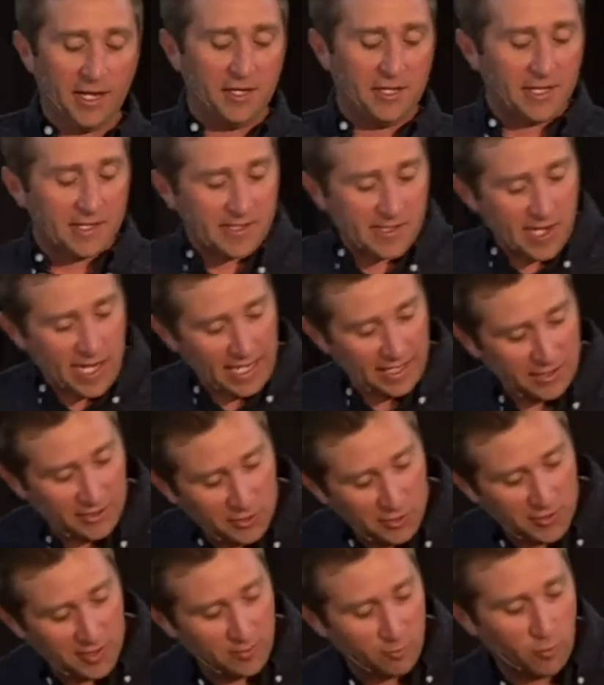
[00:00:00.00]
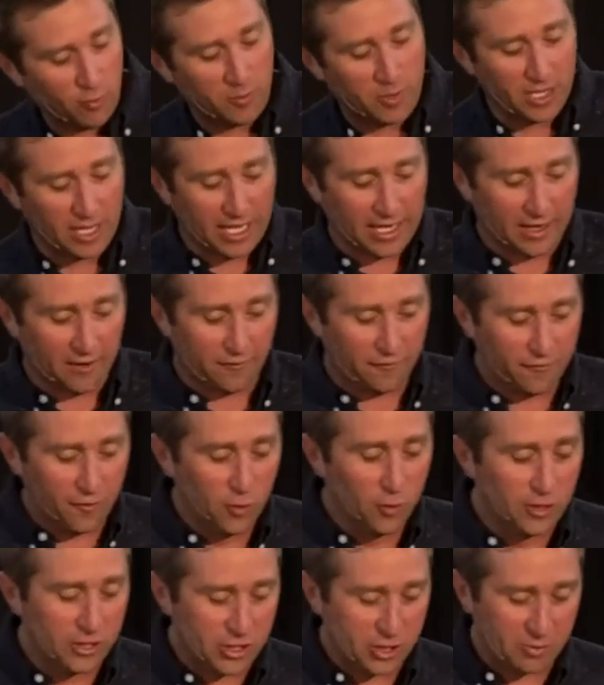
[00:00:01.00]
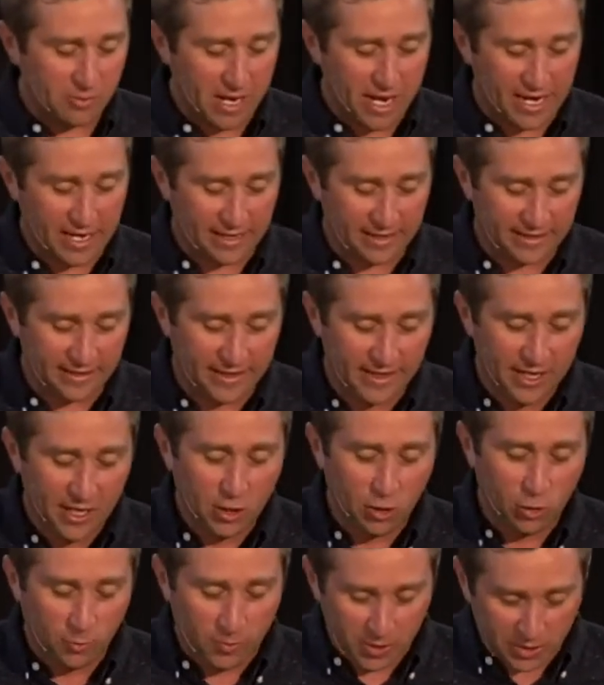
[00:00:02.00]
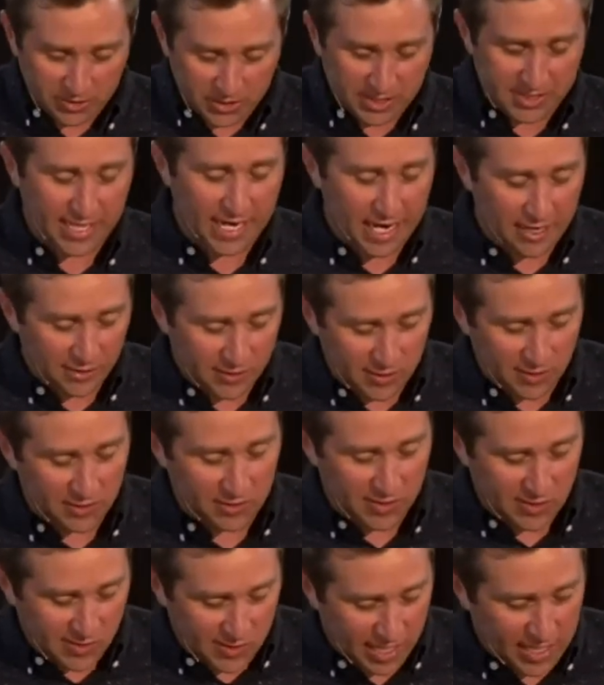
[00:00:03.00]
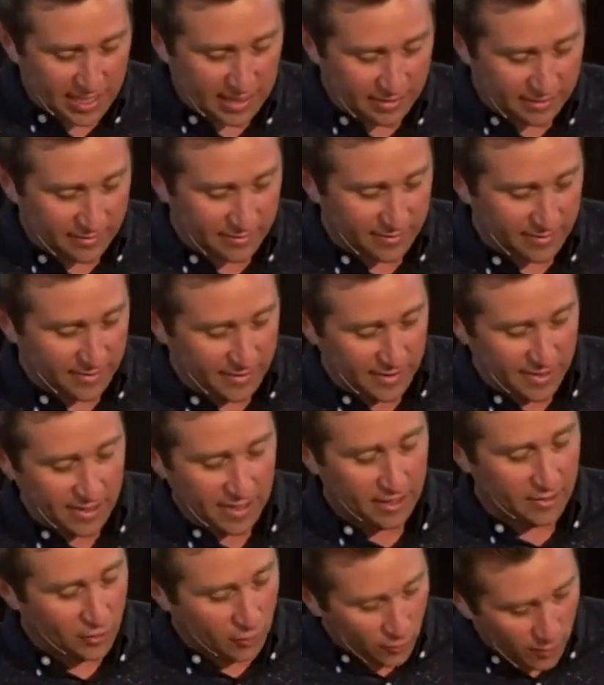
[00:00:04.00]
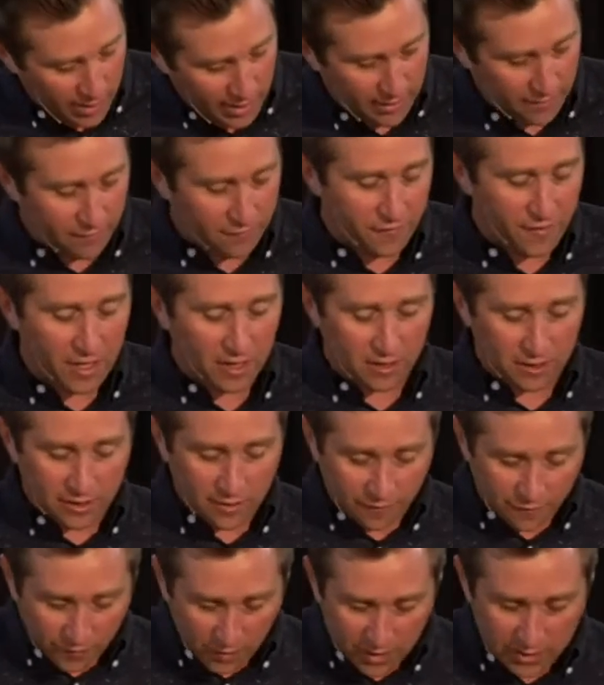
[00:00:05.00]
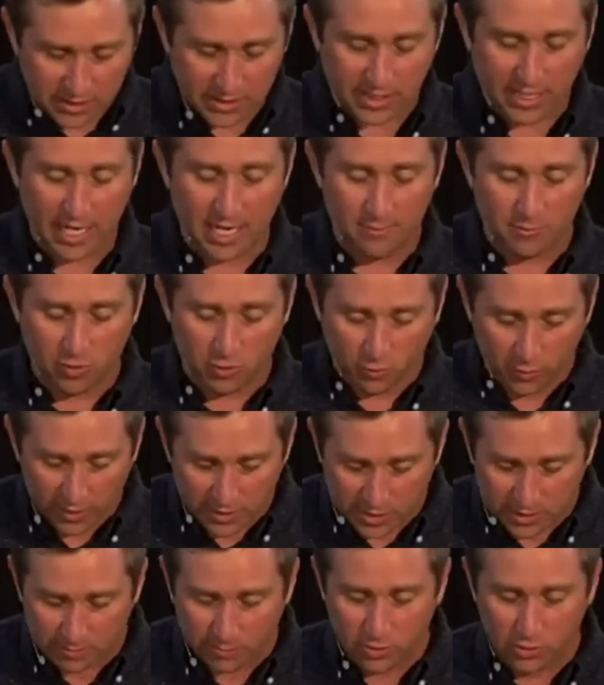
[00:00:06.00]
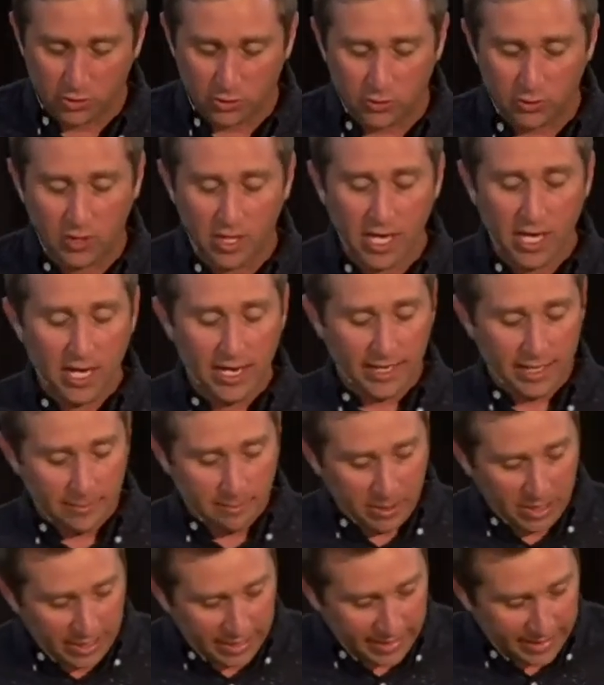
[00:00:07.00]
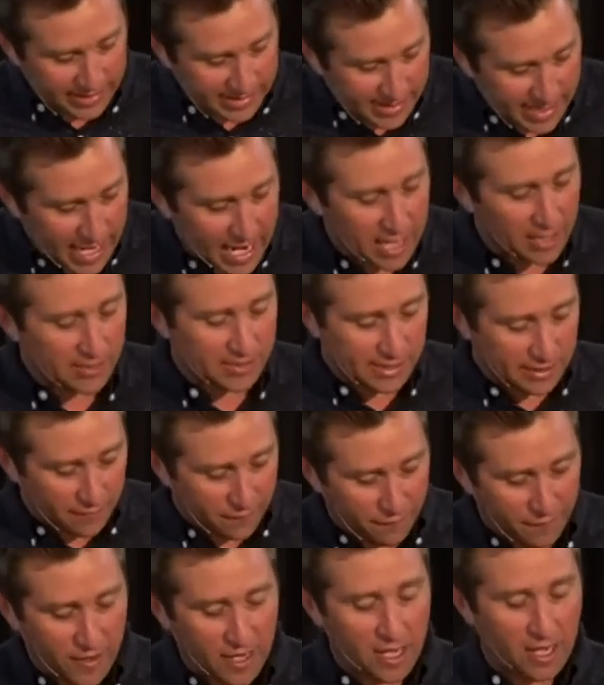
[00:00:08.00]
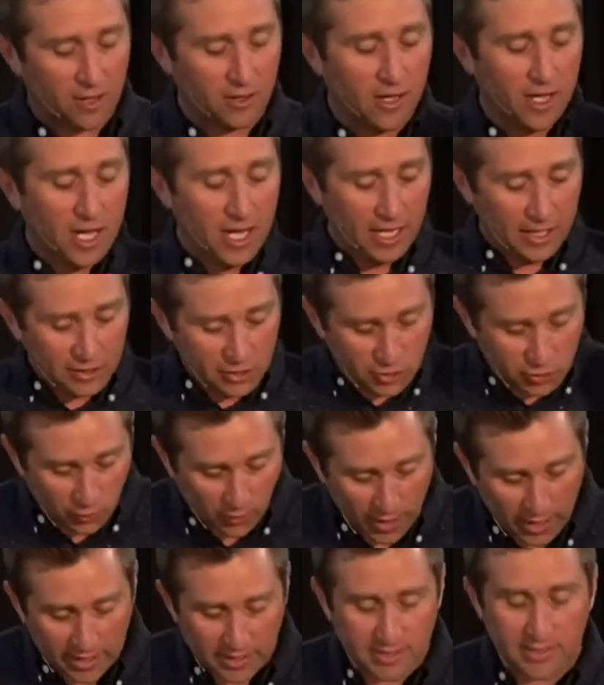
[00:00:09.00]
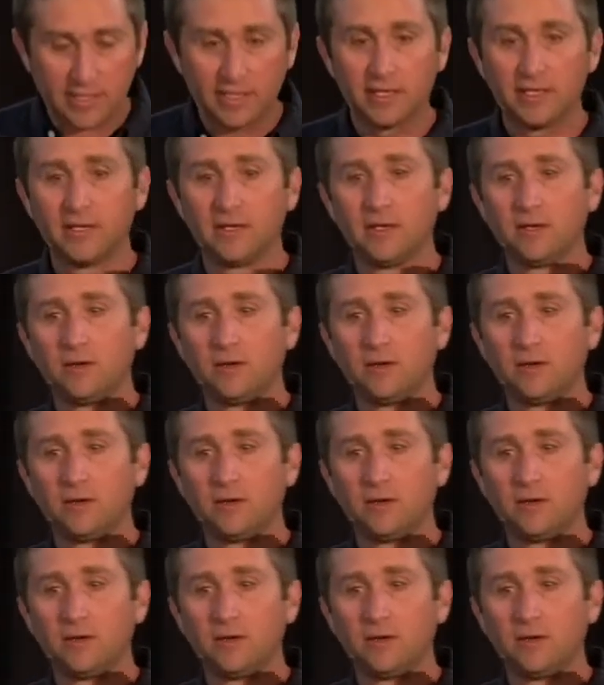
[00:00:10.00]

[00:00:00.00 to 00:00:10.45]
and does not do them will be like a foolish man who built his house on the sand. And the rain fell and the floods came and the winds blew and it beat against the house and it fell, and great